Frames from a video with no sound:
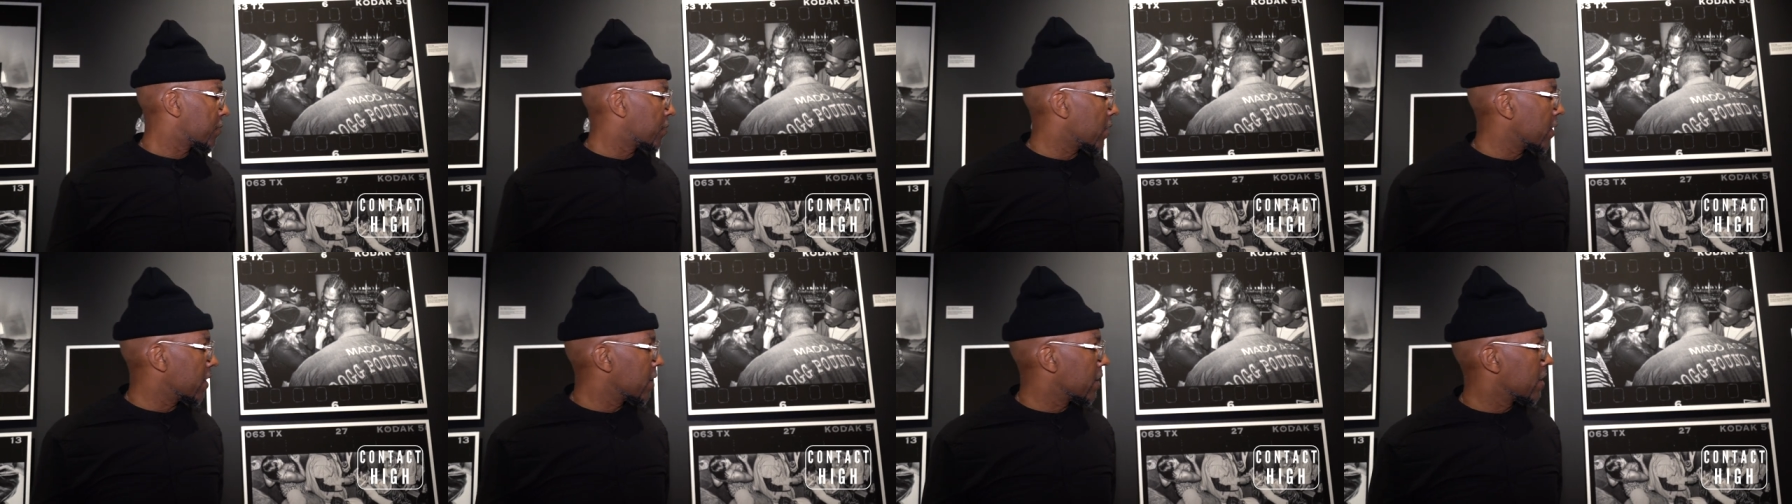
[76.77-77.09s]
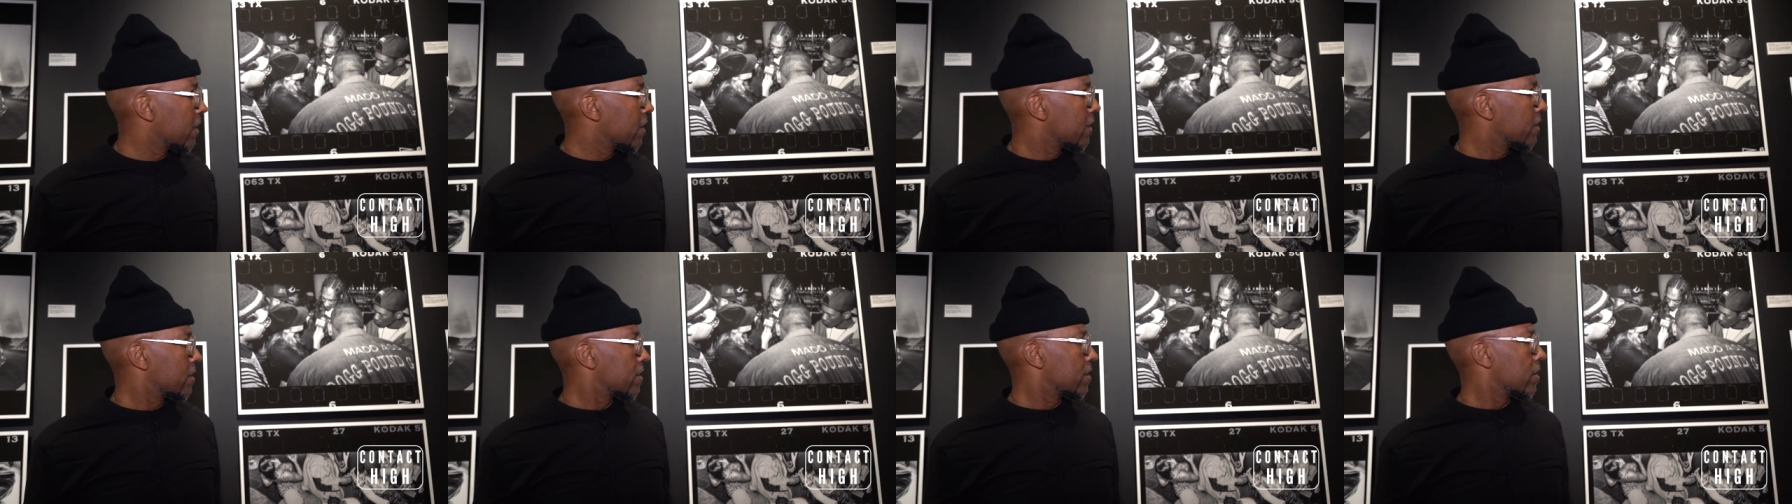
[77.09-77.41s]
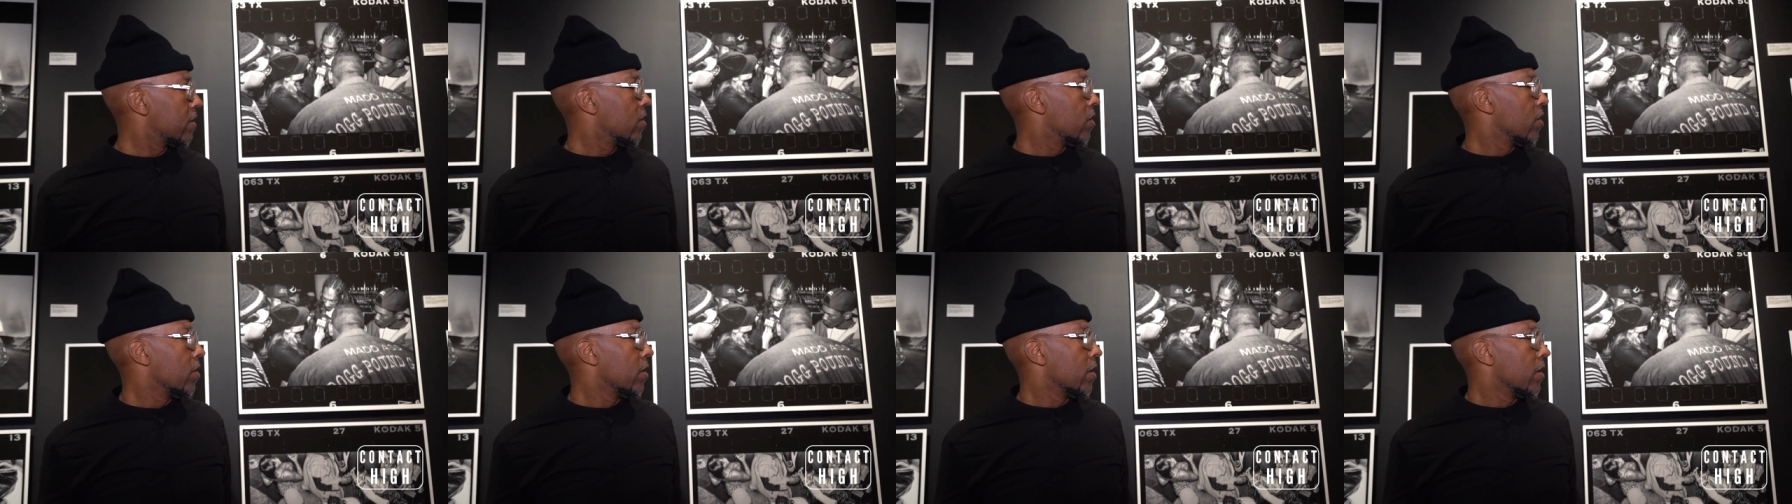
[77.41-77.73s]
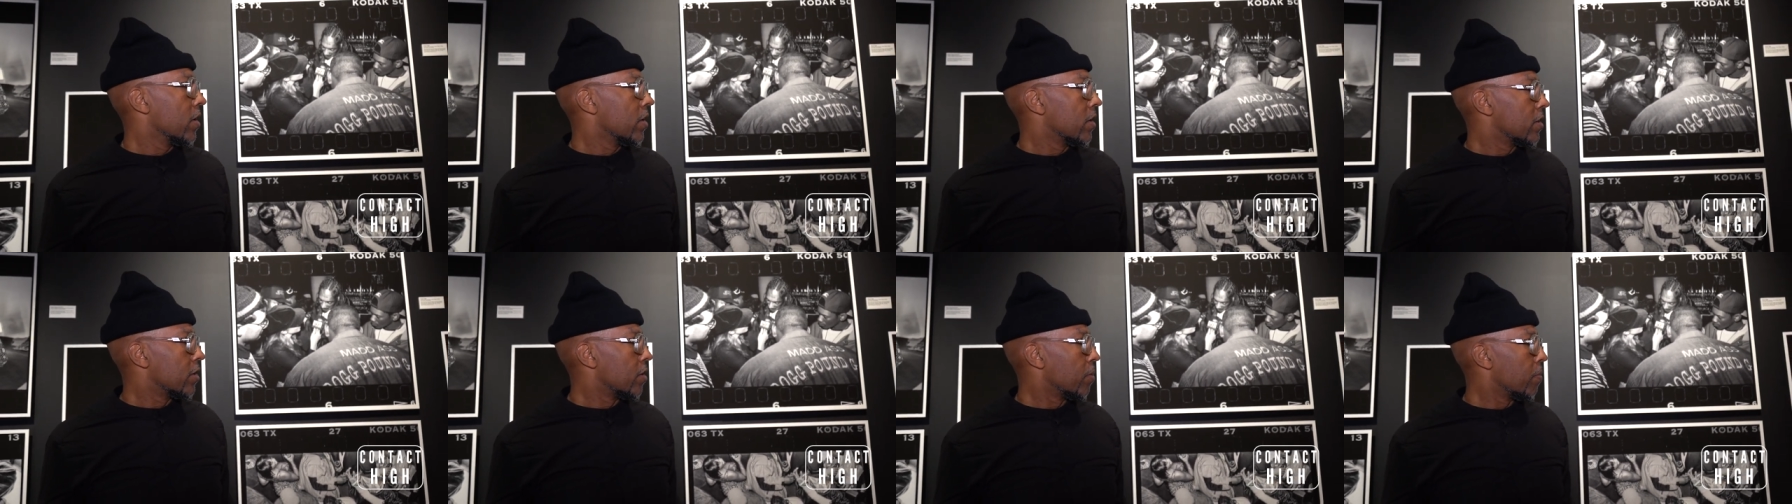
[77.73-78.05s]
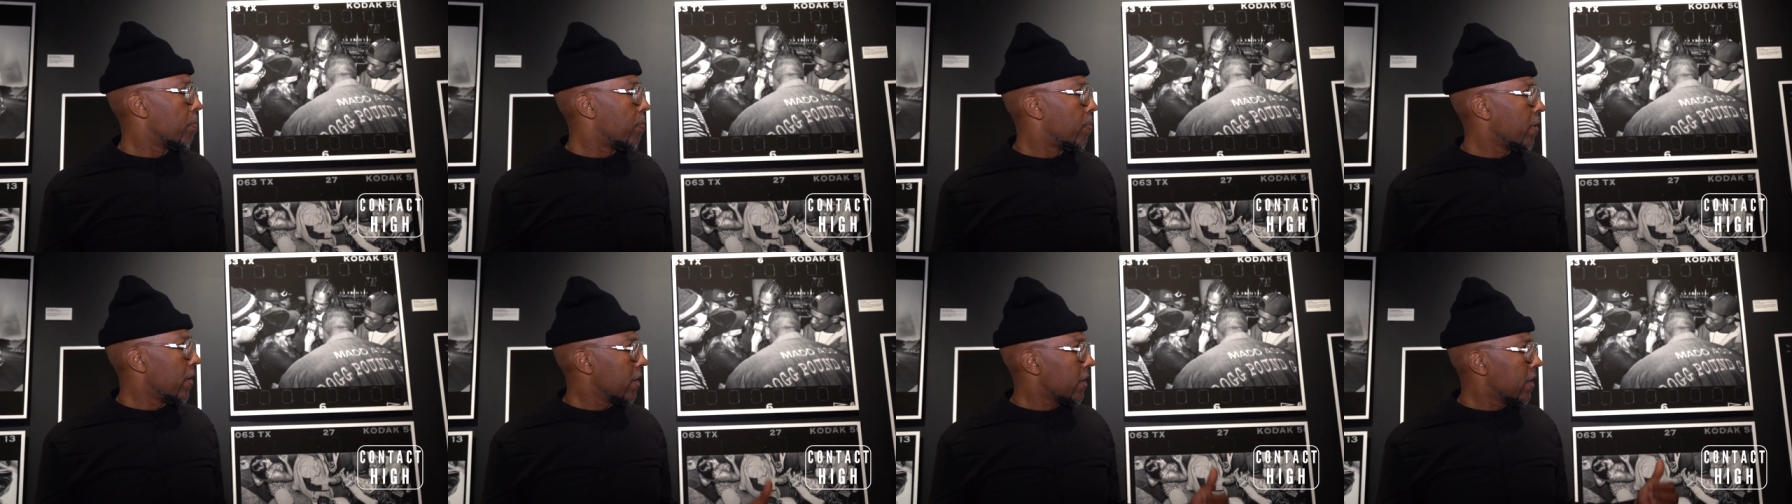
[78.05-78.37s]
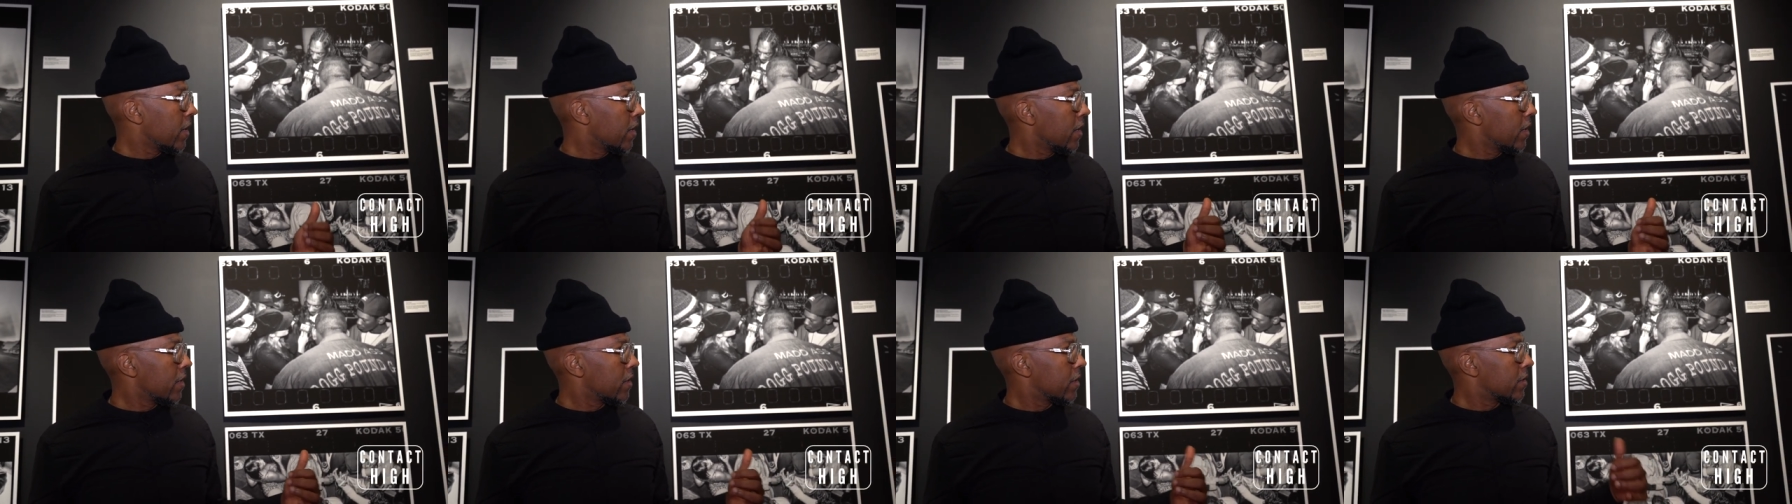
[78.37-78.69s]
funny is the
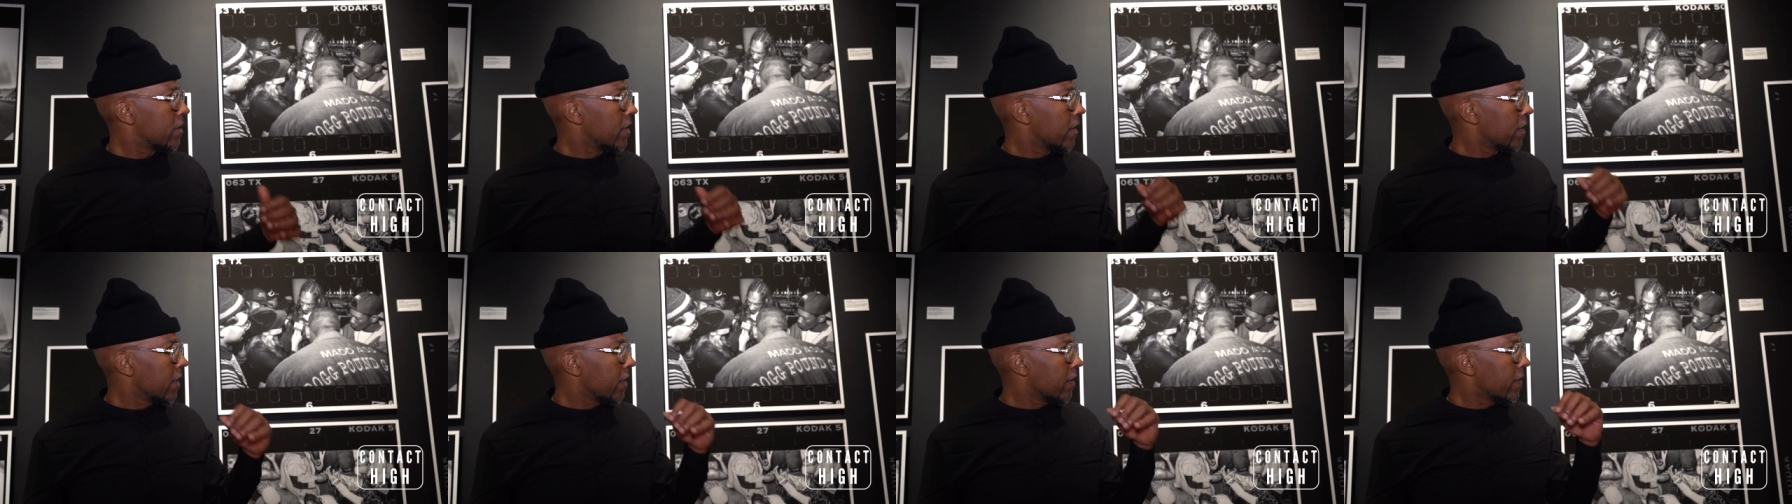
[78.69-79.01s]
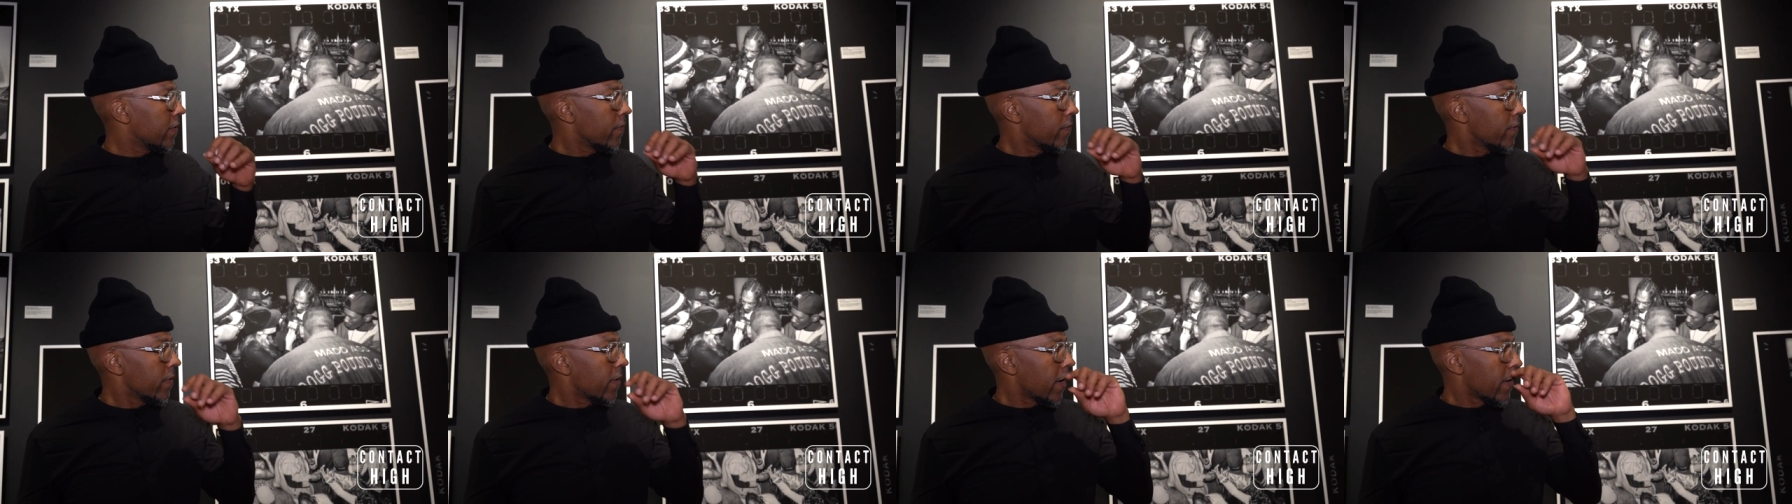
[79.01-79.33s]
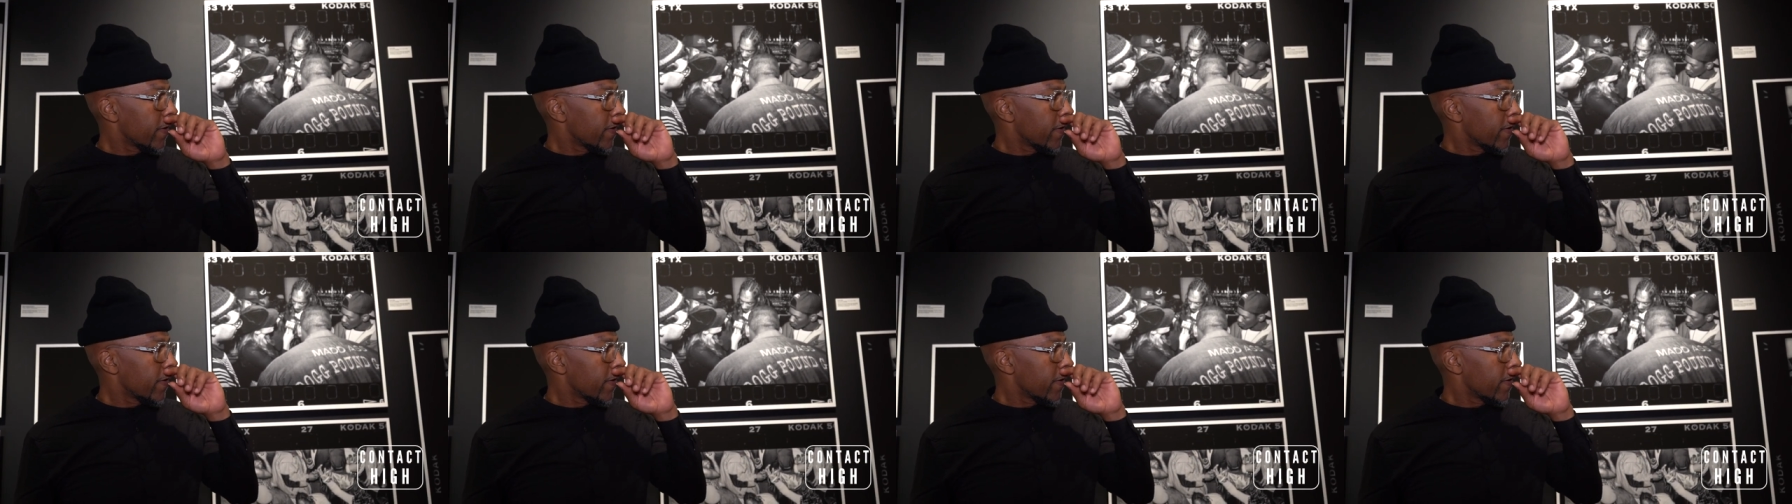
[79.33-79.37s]
Biggie